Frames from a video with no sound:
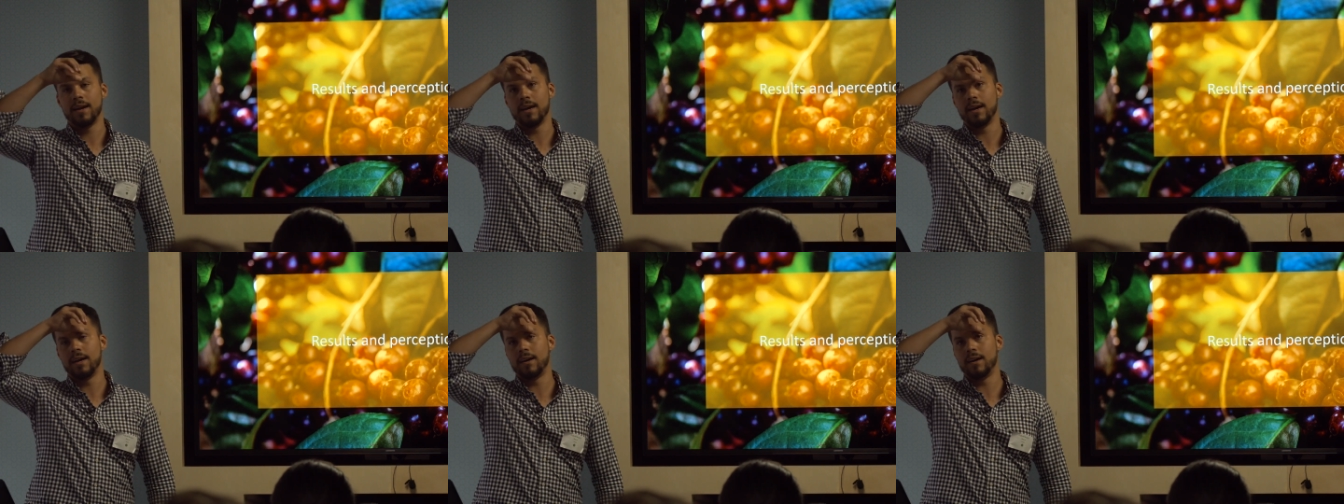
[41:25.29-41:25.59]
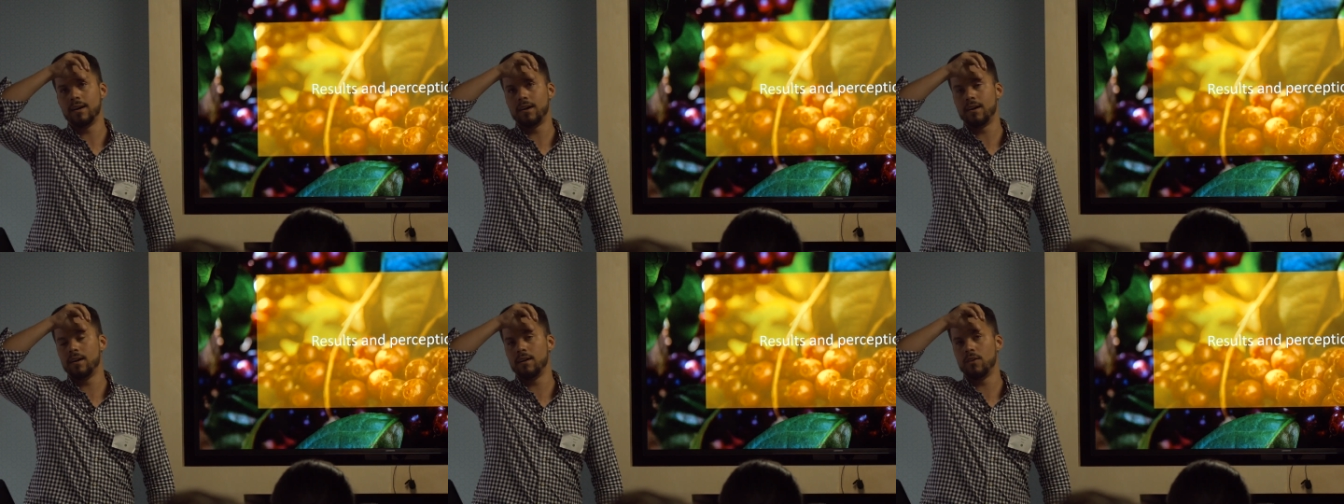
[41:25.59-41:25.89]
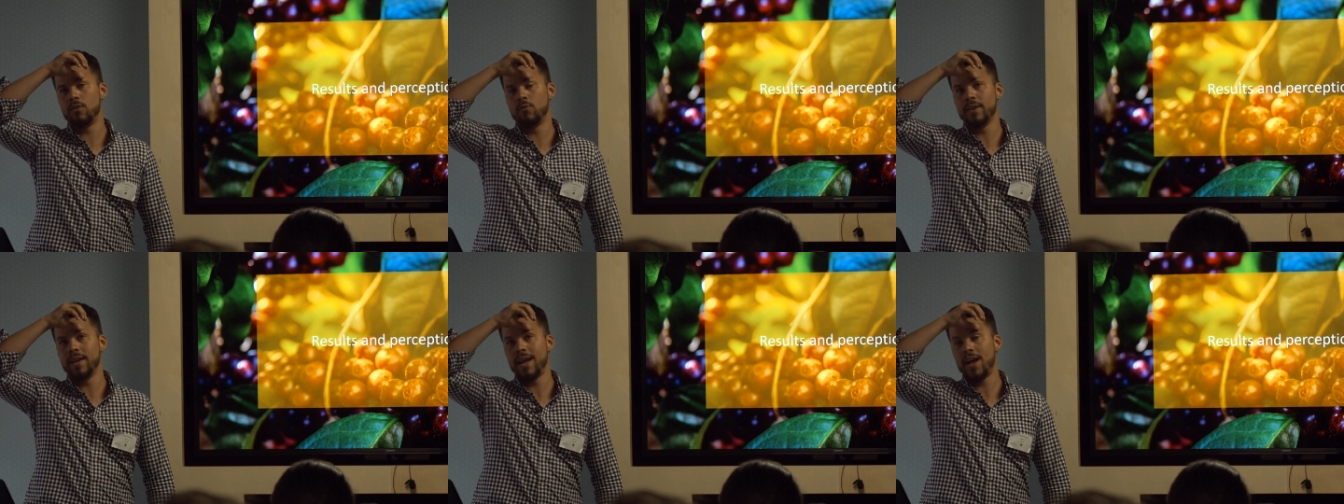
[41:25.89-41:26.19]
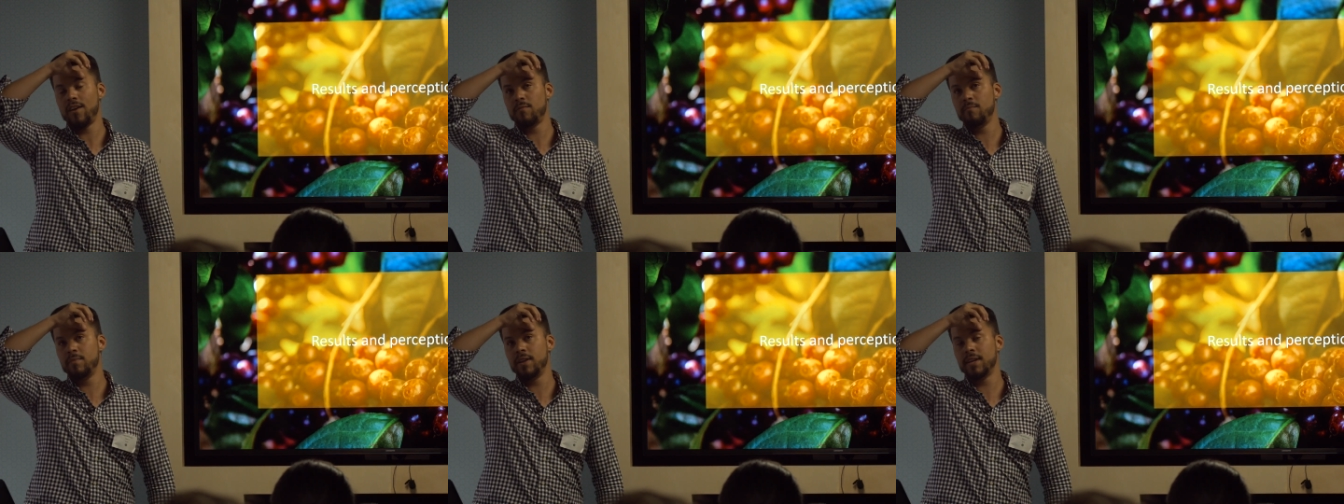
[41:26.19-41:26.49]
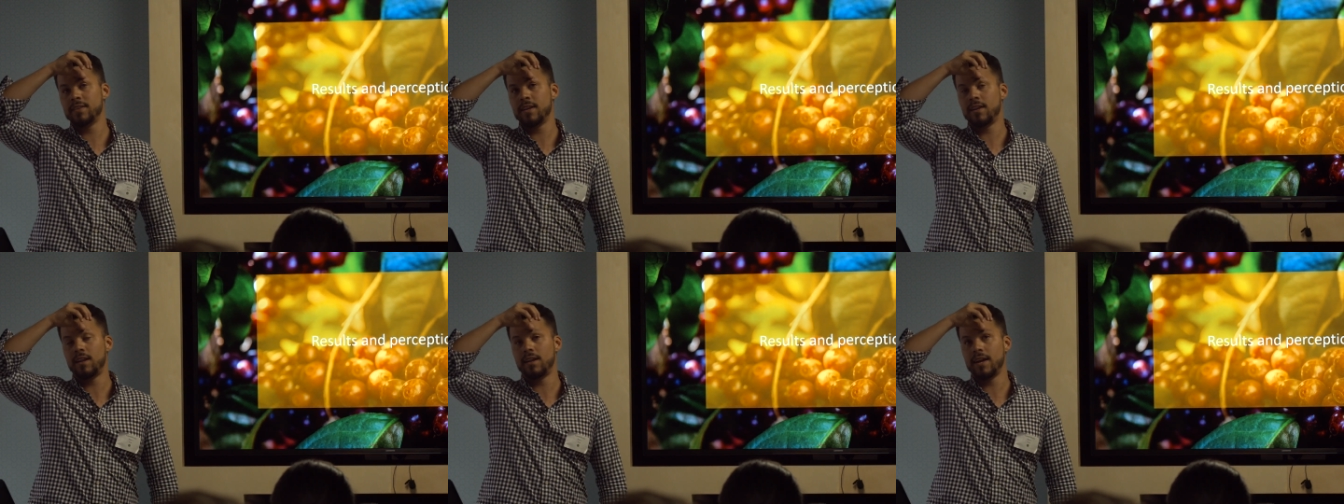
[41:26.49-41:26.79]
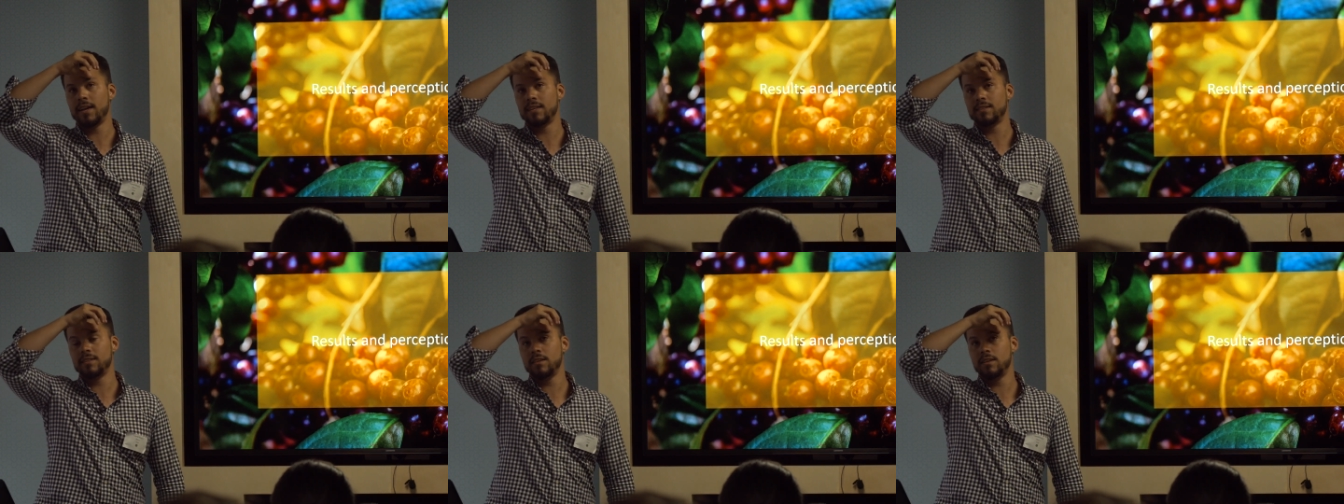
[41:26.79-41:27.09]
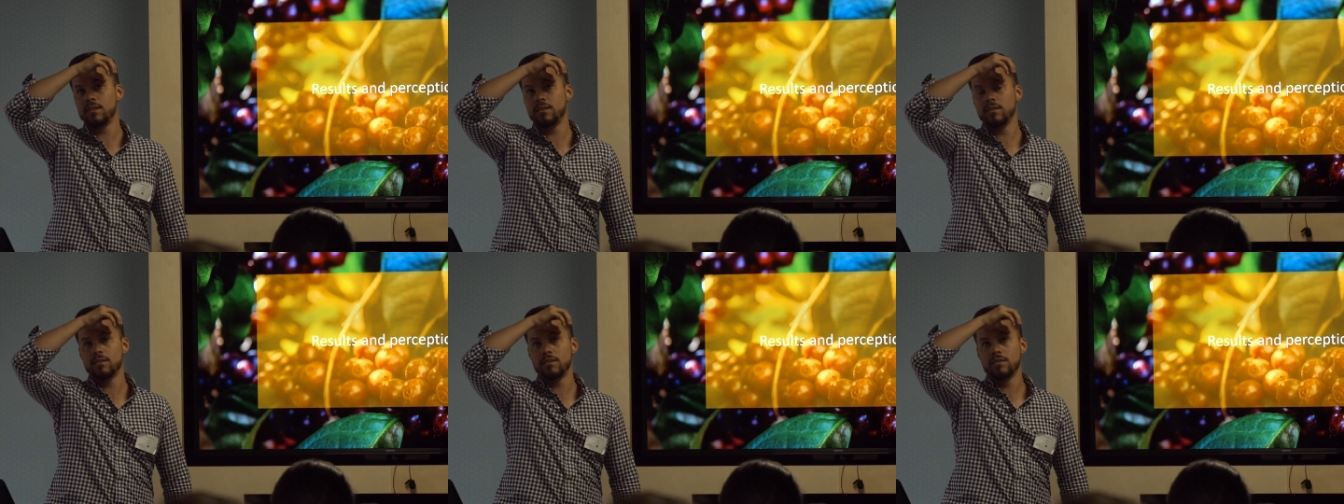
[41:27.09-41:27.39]
Uh, we have been
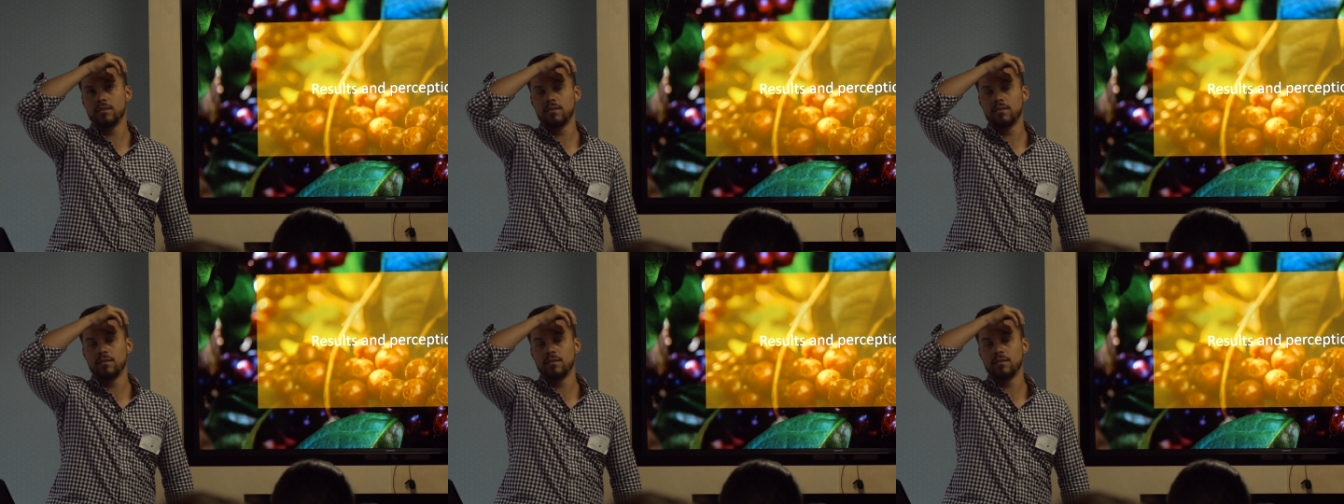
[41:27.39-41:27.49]
analyzing